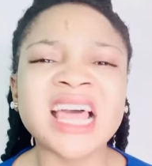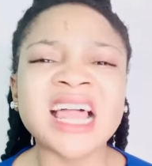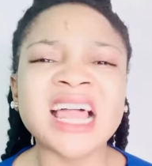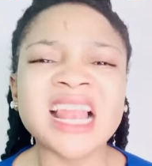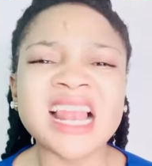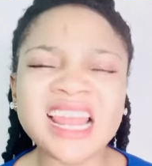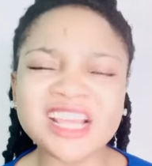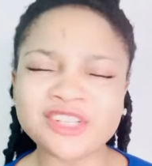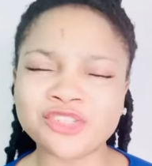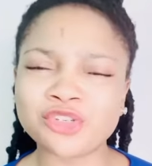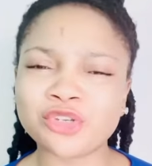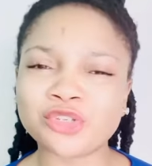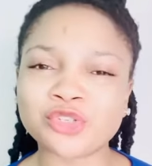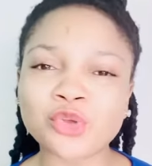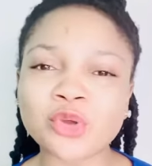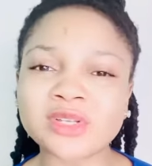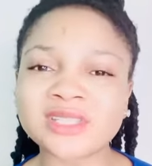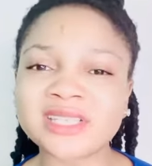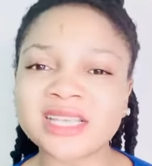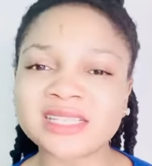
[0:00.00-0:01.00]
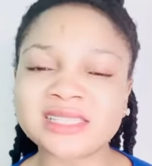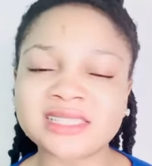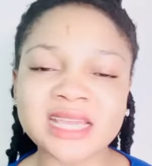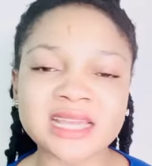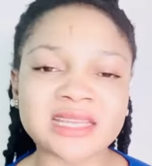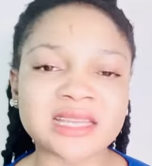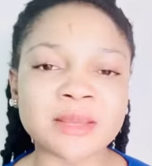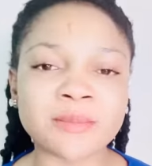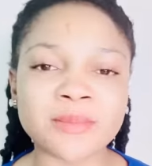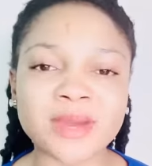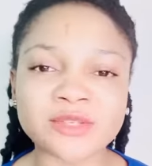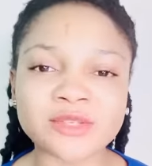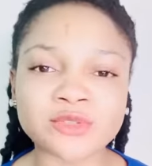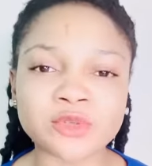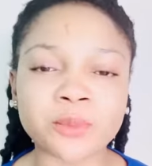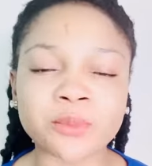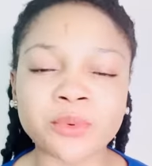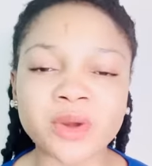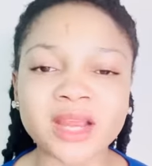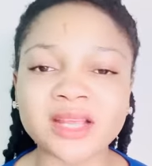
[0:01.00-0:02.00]
Let your success take them by
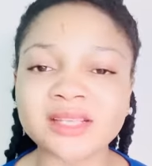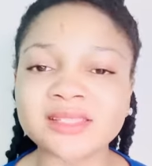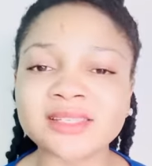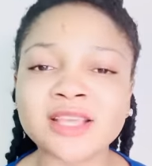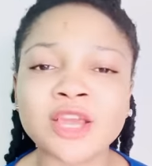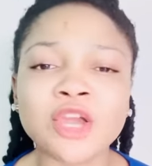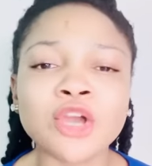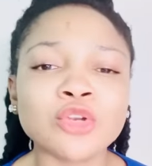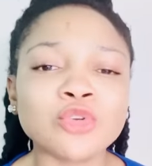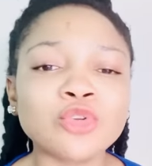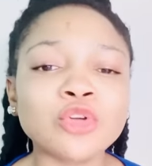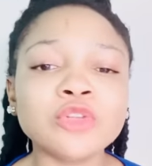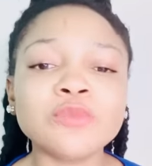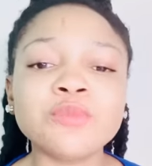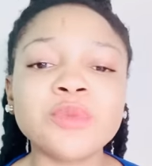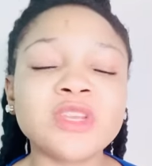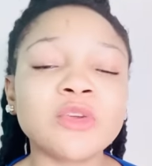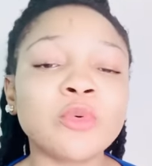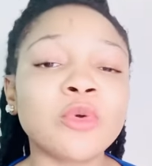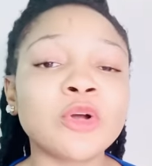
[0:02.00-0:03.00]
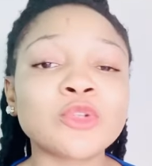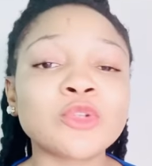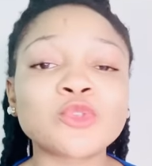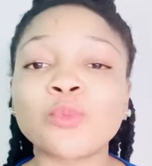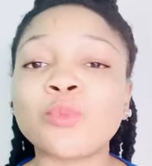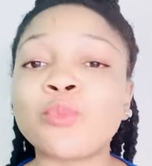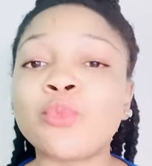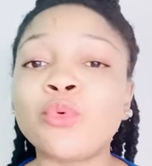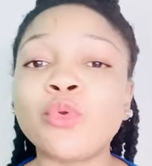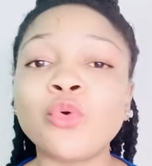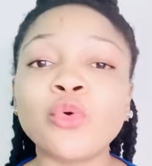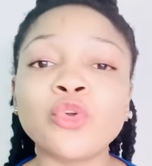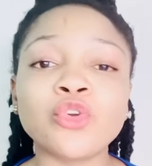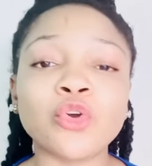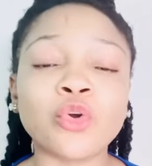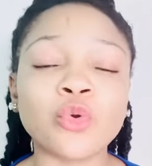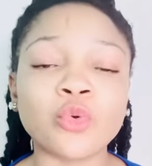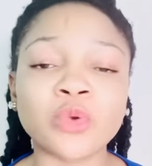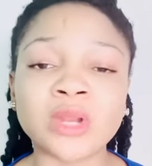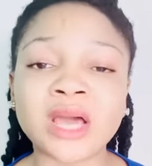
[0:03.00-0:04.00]
surprise. Don't be the one to blow your
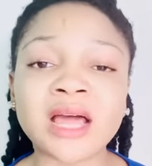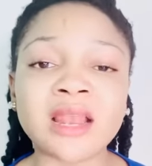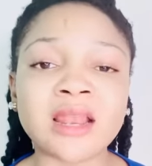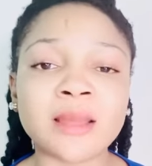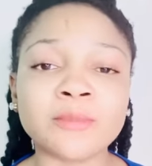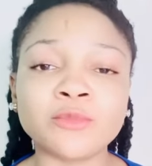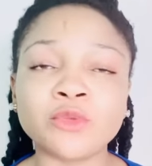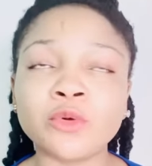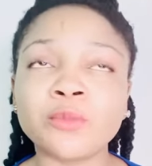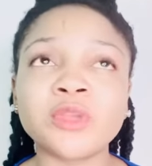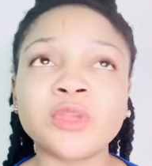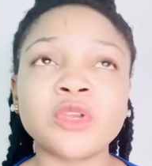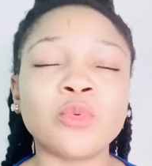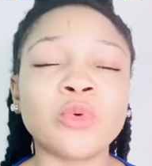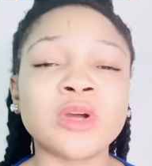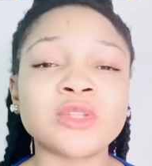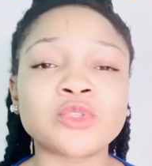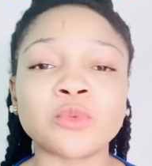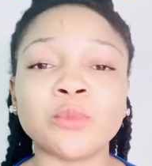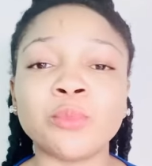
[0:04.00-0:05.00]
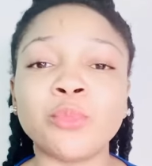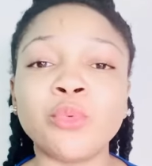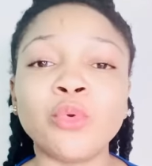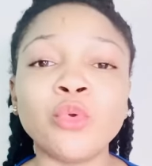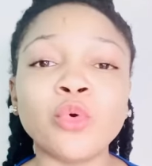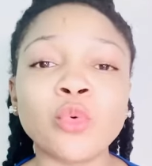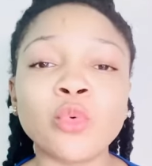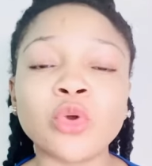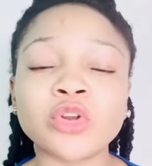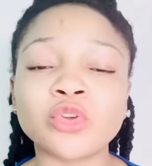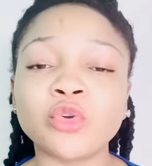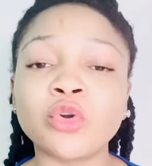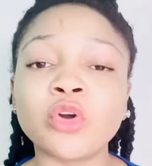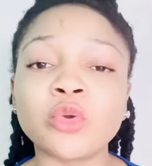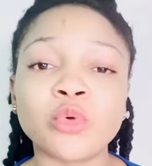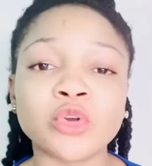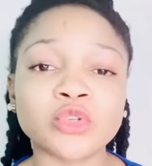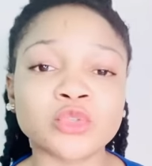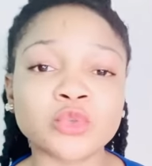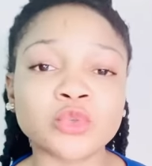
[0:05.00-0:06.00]
own alarm. Don't be the one to blow what God
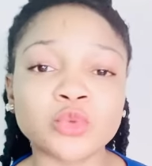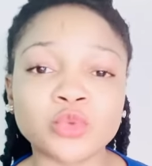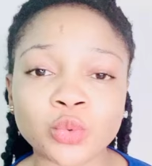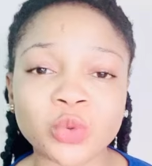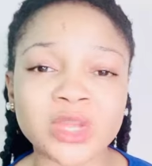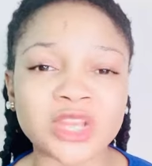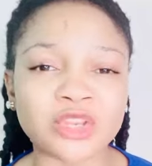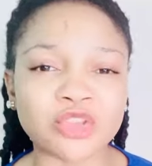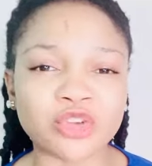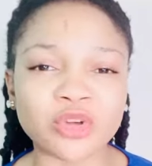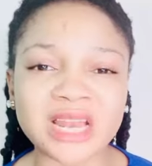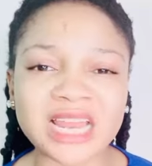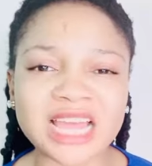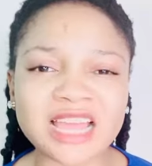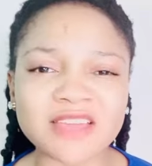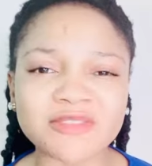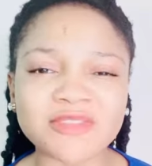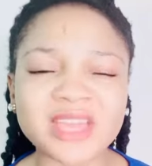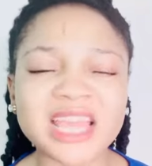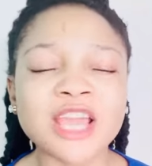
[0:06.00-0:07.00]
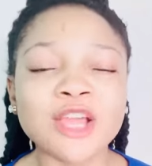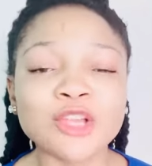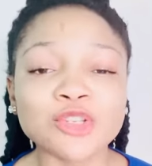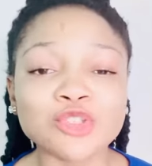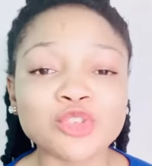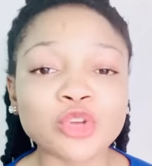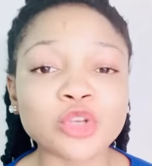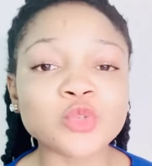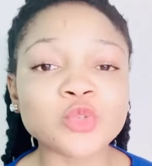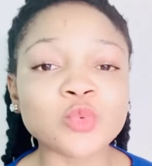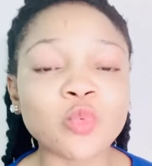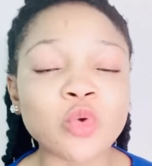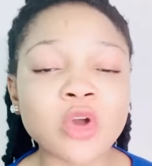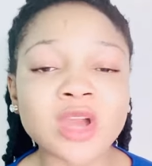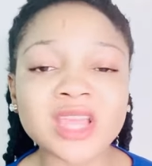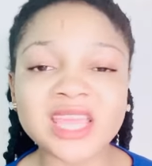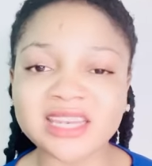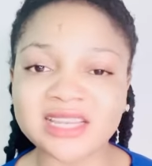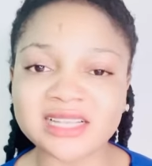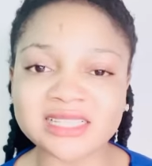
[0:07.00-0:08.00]
wants to do in your life. Just
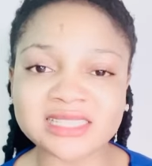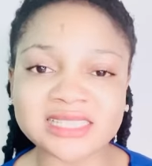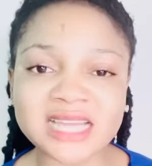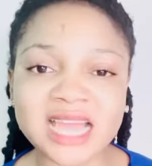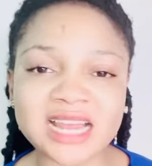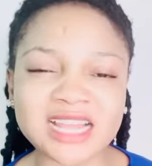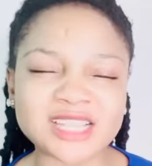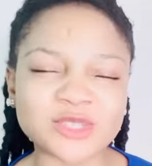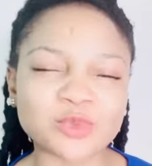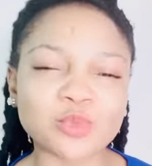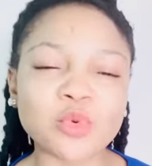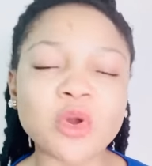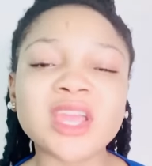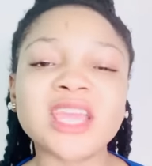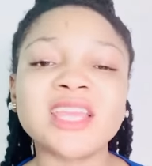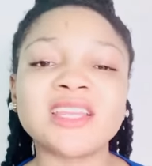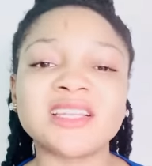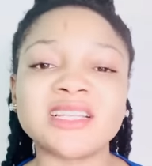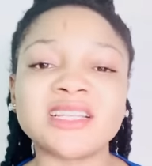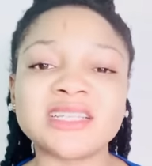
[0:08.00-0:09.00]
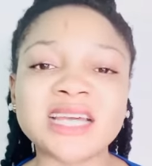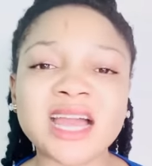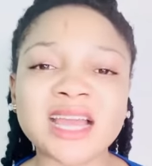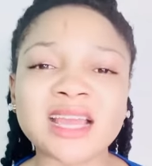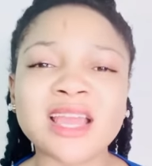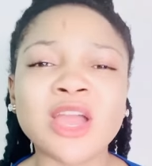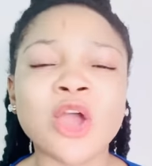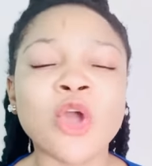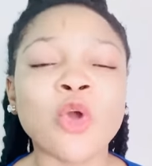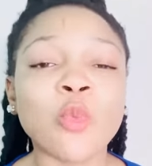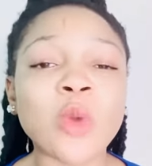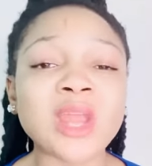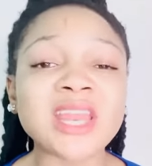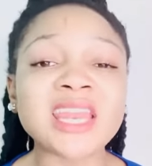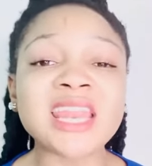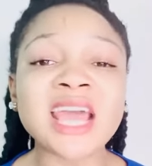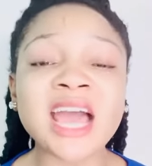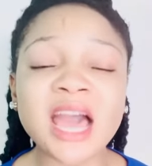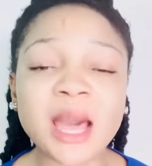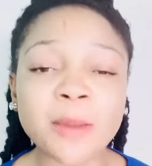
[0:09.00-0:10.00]
walk in the silence, walk in the dark. When
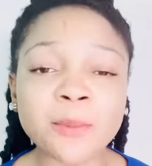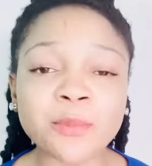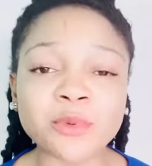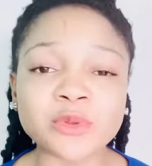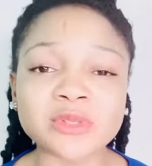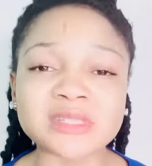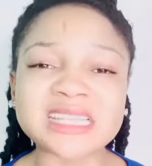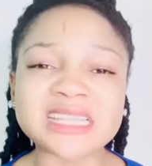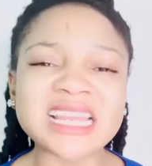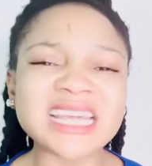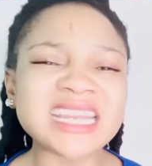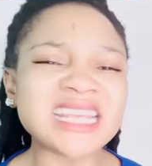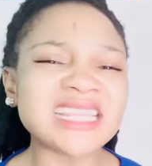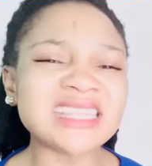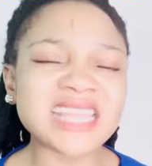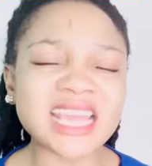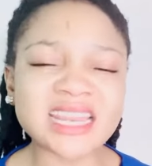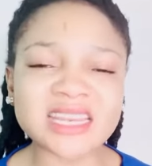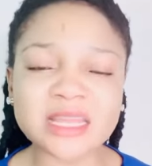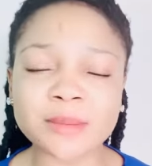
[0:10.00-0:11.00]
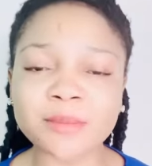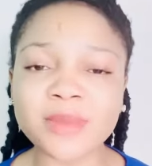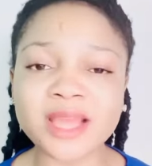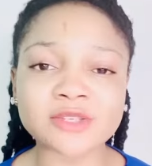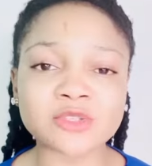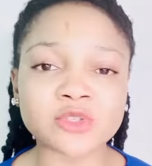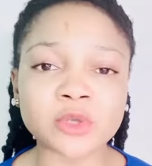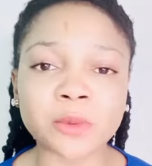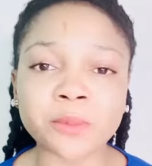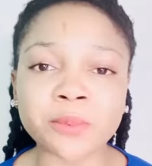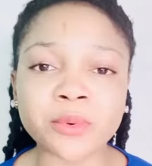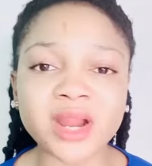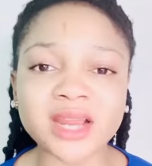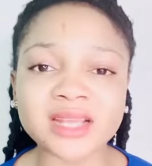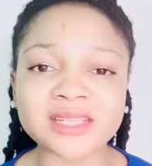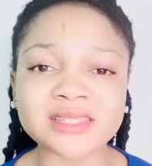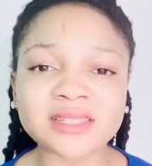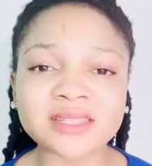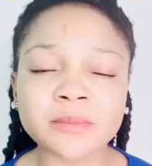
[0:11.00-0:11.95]
it happens, let it take them by surprise.